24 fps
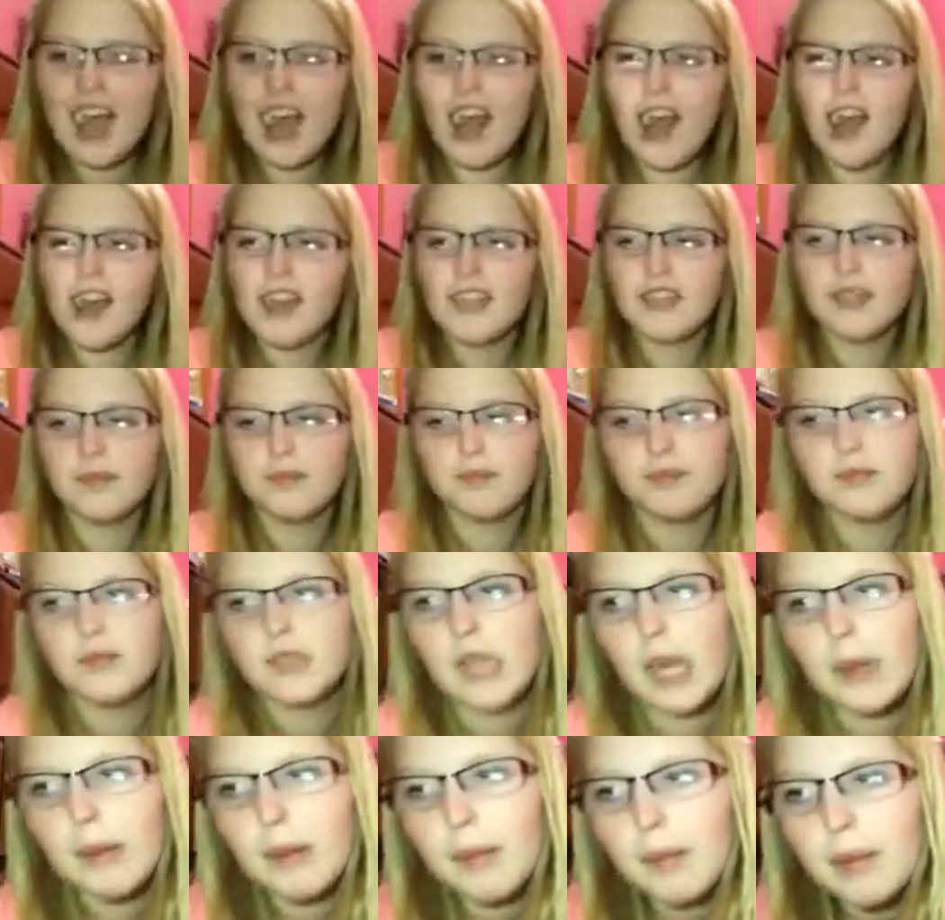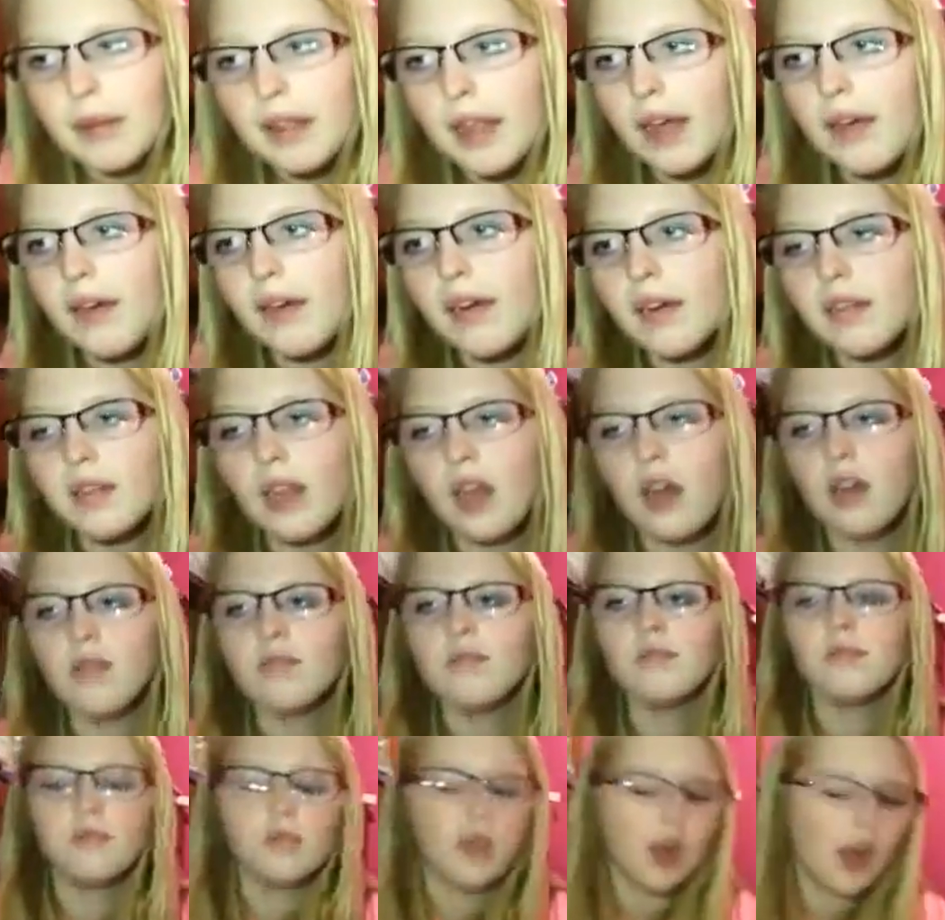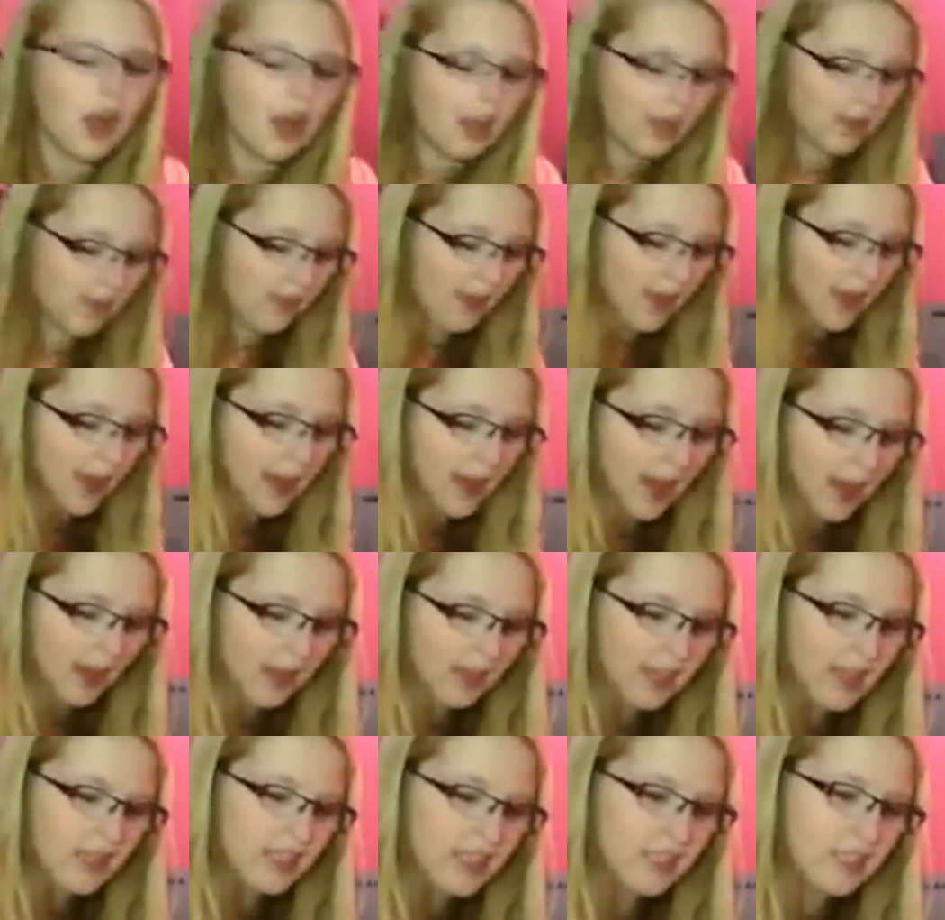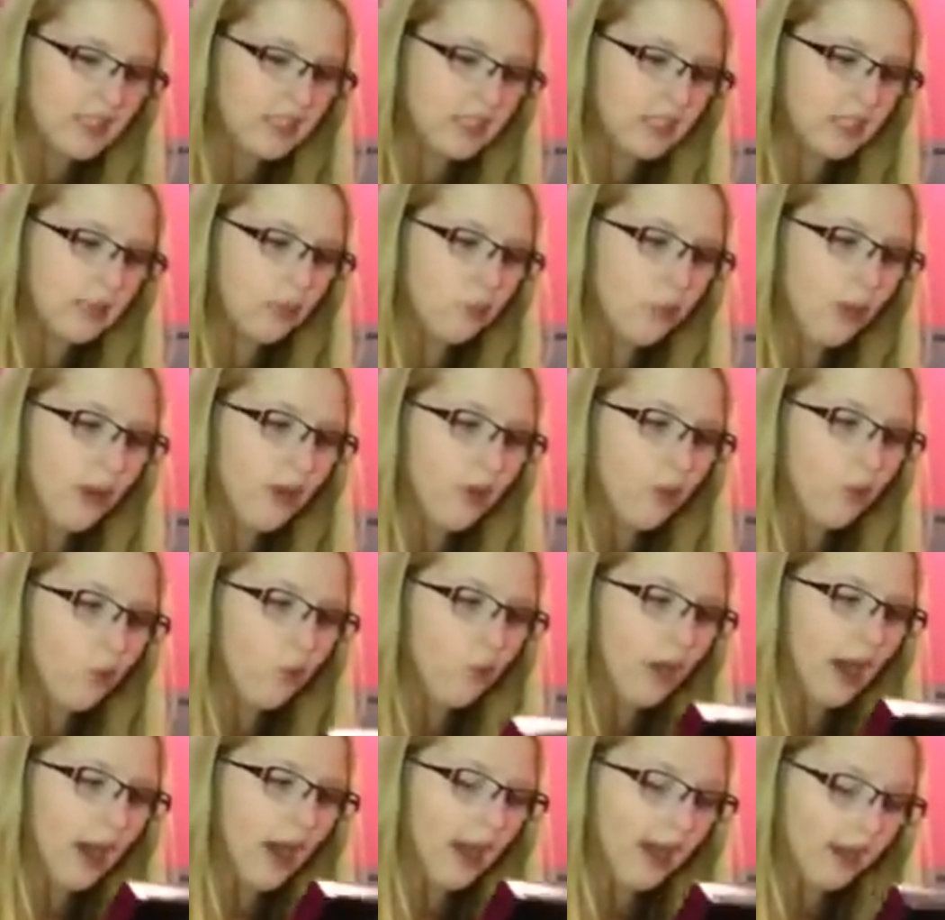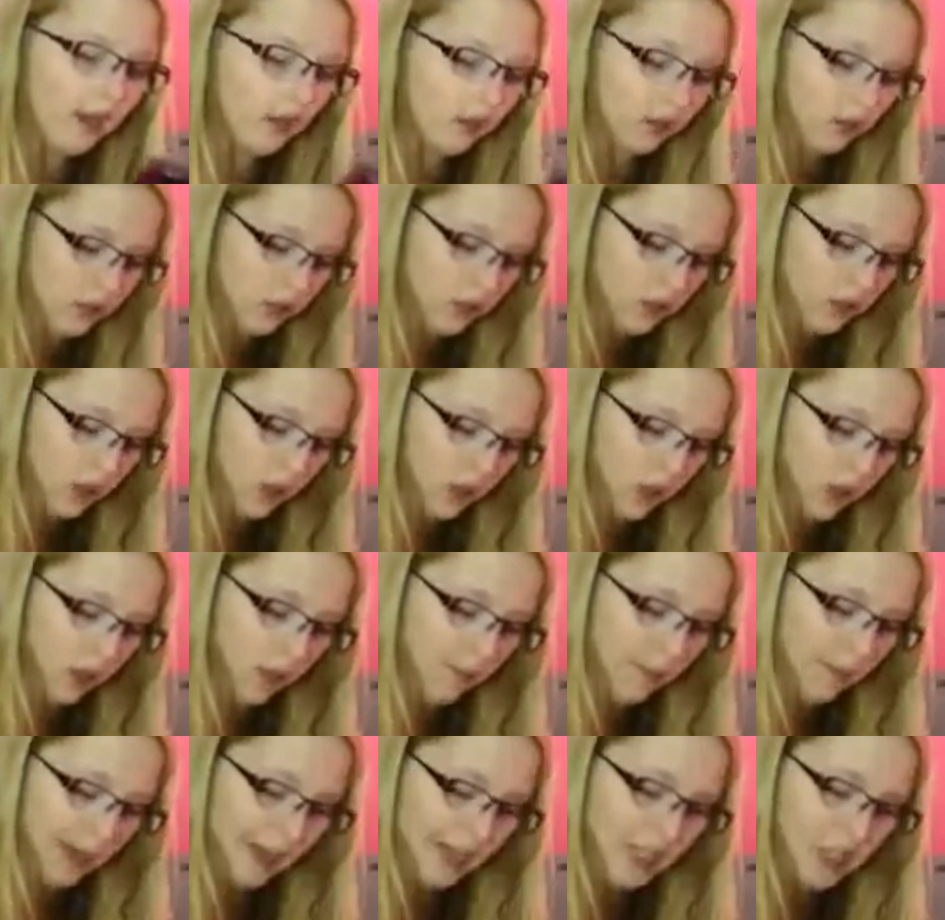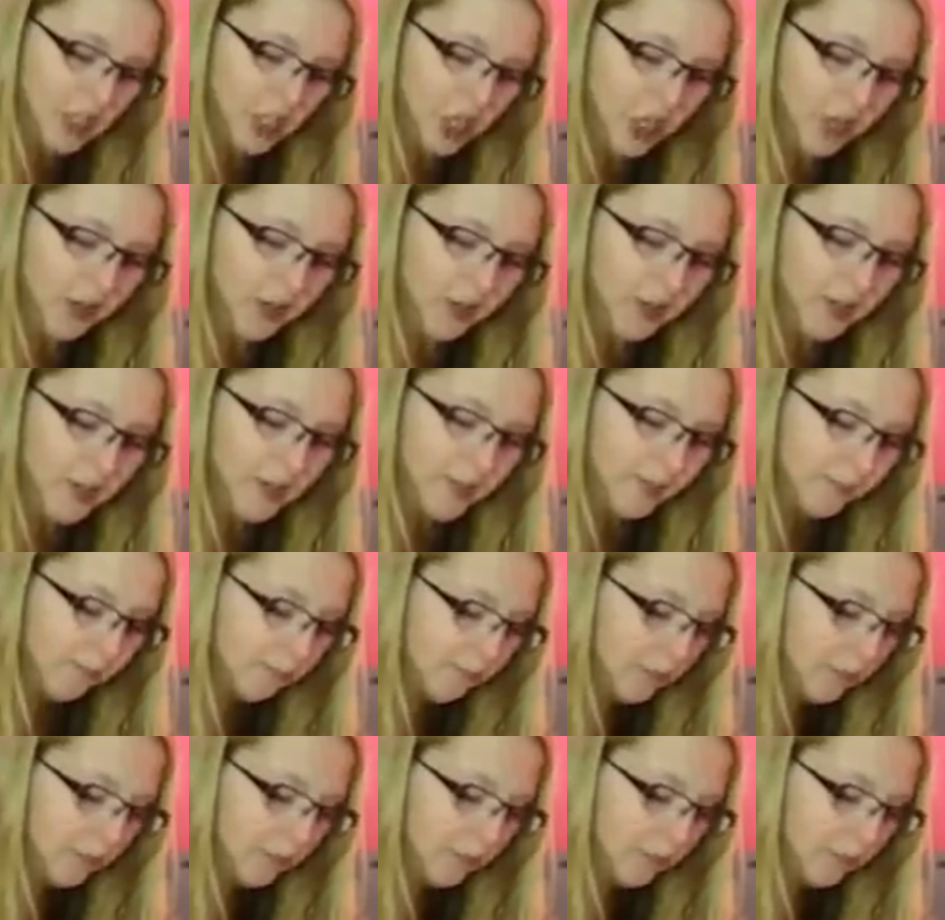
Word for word: um, and put that right there. Then I got the Wet n Wild uh, mascara.